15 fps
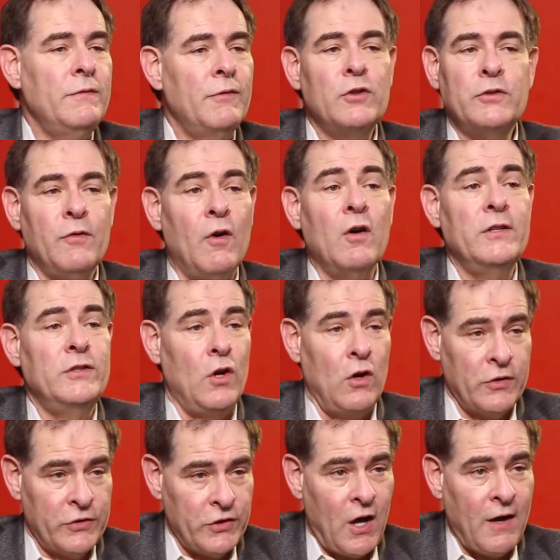First of all, it's
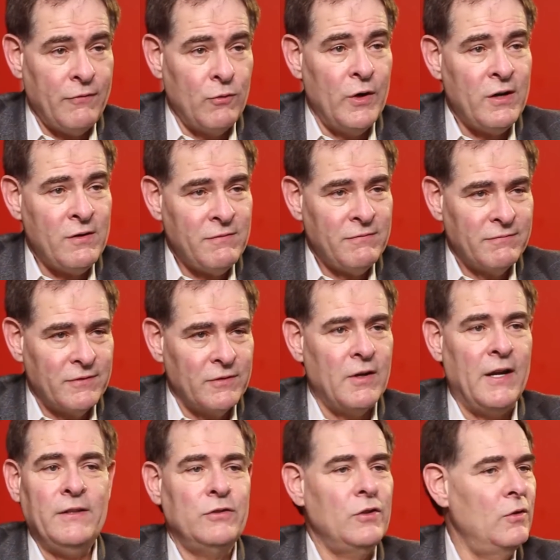all software,
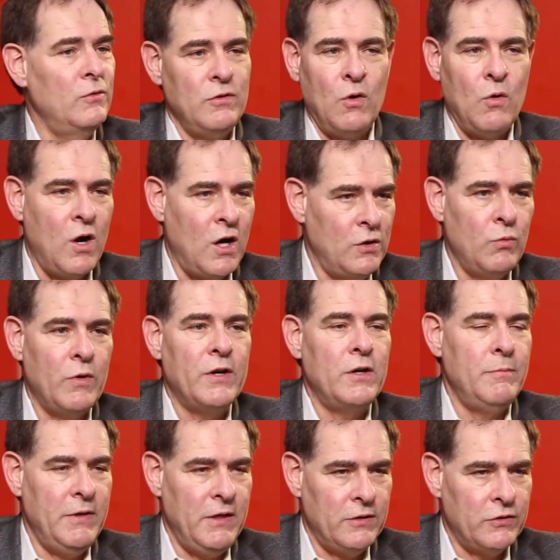right? So no hardware
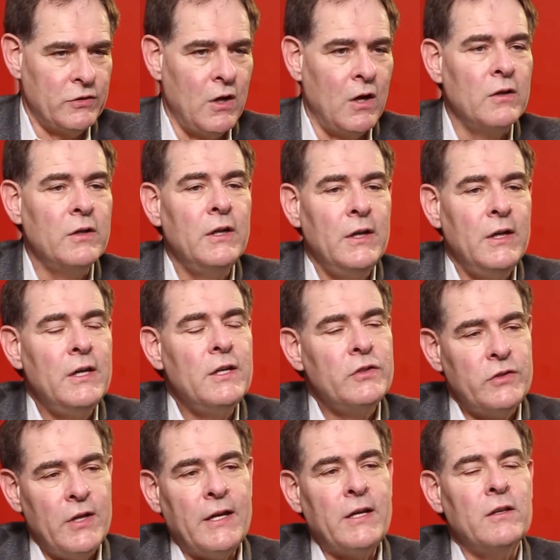to be installed.
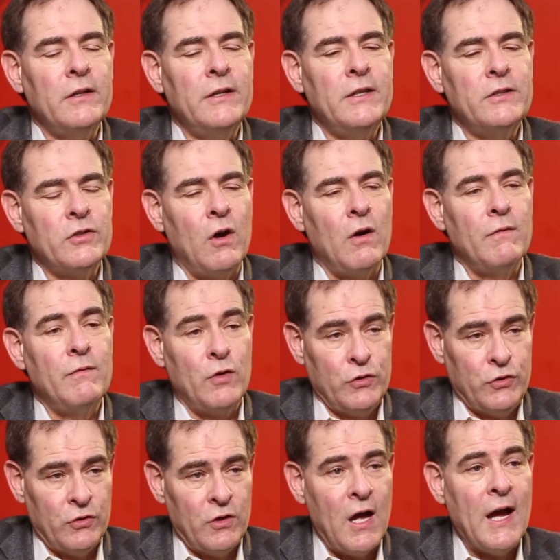Secondly, it's all
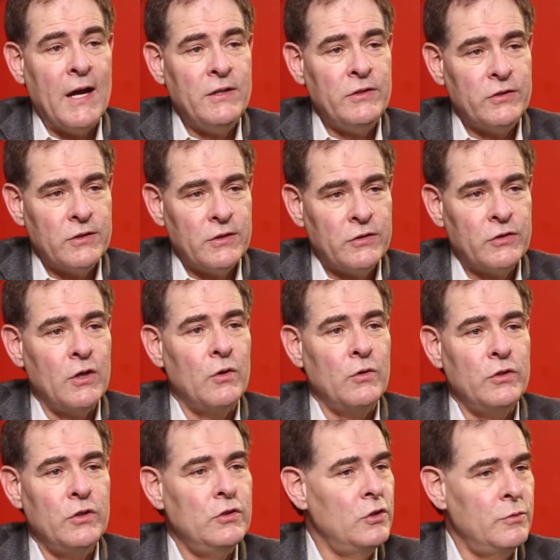virtualized. So
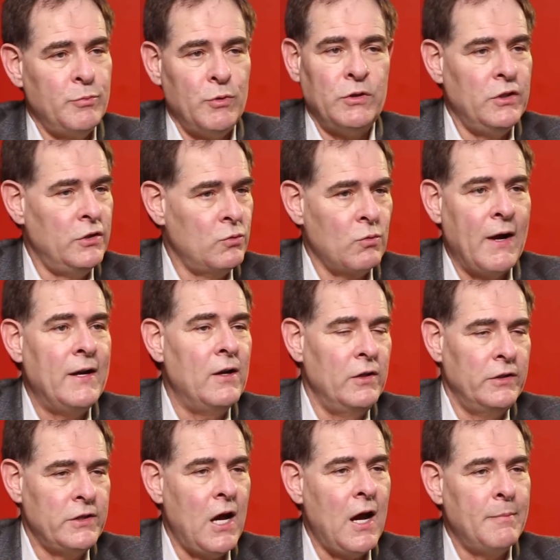you just put this right
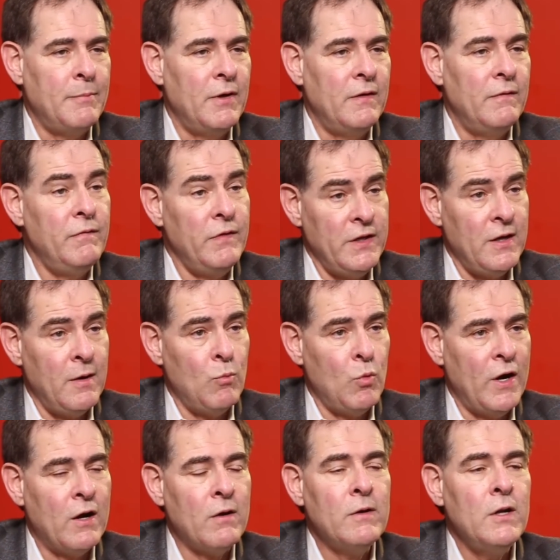on top of
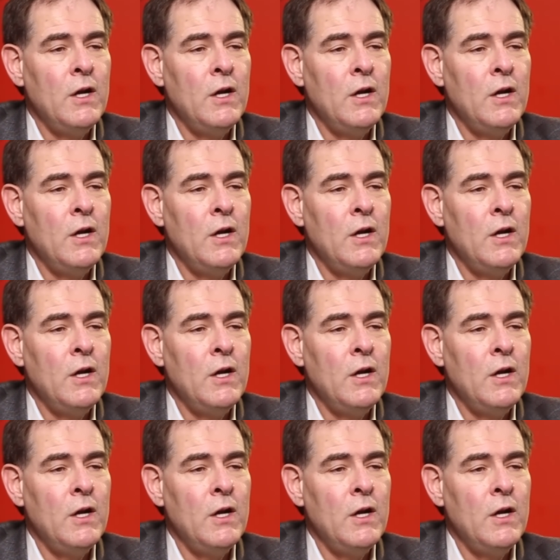VMware.